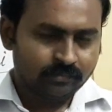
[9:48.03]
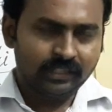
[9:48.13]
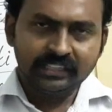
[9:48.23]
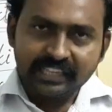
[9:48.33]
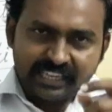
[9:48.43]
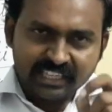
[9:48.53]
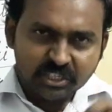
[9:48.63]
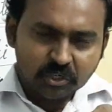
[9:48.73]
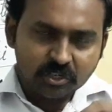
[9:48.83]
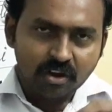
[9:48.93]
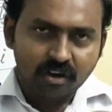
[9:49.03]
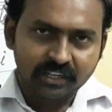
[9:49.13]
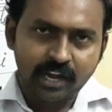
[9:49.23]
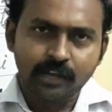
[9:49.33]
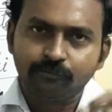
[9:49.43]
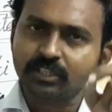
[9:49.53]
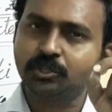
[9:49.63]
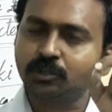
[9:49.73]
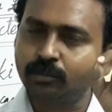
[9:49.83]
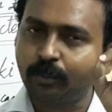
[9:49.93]
In the year 1608,
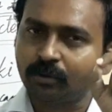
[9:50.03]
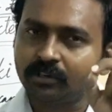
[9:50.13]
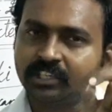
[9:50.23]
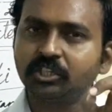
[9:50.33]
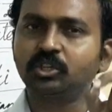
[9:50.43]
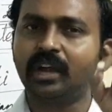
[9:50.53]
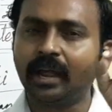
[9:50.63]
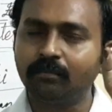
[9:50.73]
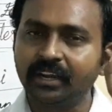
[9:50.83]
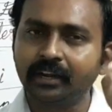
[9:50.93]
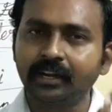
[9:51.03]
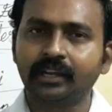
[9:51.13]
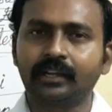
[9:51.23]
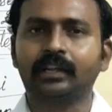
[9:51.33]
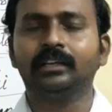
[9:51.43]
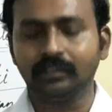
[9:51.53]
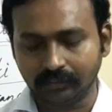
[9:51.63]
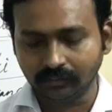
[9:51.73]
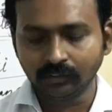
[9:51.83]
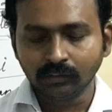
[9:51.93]
first Polish
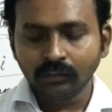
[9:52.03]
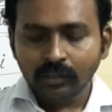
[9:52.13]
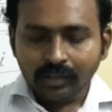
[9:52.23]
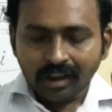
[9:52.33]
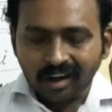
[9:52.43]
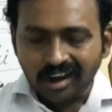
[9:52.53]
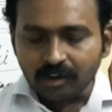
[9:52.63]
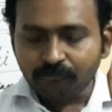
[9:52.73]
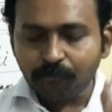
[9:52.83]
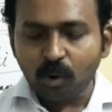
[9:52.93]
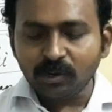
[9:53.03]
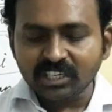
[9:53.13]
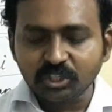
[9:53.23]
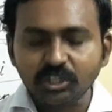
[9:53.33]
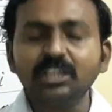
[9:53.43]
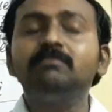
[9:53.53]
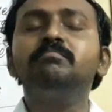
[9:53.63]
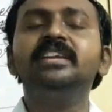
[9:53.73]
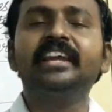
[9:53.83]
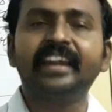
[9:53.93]
American or Polish
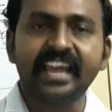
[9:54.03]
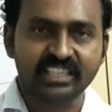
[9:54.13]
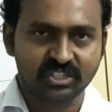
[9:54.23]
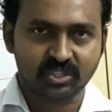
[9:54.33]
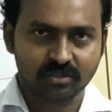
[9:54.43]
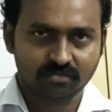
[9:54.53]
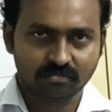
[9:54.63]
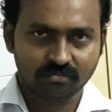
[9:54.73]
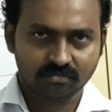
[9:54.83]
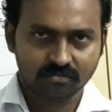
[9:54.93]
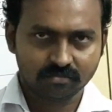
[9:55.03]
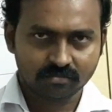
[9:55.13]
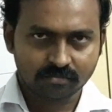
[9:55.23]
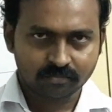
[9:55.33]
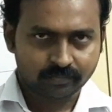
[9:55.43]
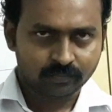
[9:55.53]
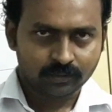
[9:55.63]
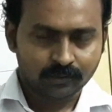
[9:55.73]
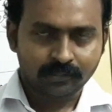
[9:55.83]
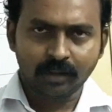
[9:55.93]
immigrants,
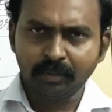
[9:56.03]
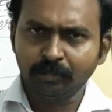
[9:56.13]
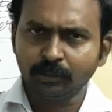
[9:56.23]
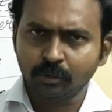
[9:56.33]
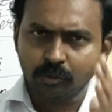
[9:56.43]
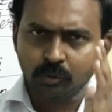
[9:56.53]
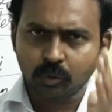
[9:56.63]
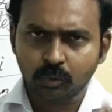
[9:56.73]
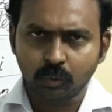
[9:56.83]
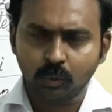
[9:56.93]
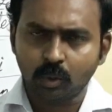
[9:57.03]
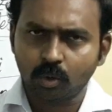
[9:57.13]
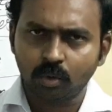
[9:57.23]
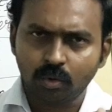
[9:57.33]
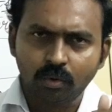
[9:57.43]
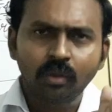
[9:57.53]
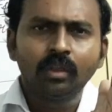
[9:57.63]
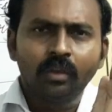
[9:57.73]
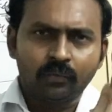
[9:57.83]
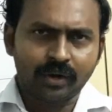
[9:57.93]
the people those who go
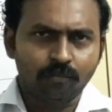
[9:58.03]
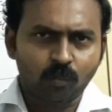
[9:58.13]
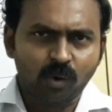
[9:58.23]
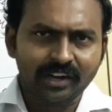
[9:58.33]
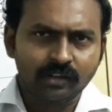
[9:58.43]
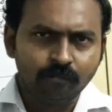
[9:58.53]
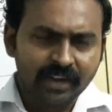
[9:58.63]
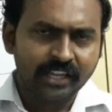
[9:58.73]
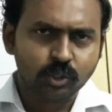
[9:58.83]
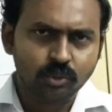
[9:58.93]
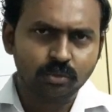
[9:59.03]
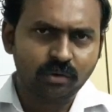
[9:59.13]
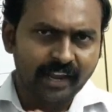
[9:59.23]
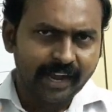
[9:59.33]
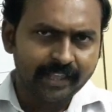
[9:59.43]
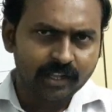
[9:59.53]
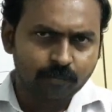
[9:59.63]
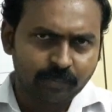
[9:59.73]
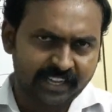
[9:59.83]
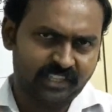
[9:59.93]
from one place to another
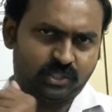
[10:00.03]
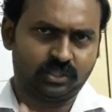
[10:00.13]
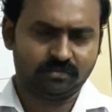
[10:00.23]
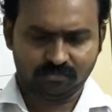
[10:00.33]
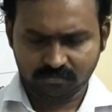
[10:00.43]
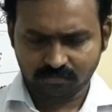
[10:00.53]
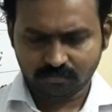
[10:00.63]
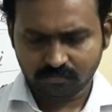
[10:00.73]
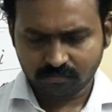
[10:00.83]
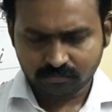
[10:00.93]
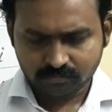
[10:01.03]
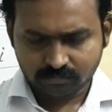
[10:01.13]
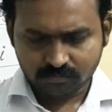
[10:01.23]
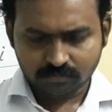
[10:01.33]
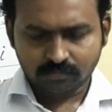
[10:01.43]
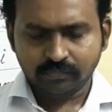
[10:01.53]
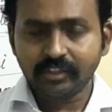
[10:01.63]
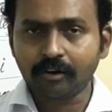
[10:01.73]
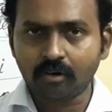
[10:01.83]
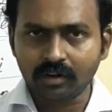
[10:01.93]
place. They
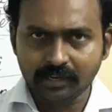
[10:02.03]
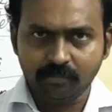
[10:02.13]
are called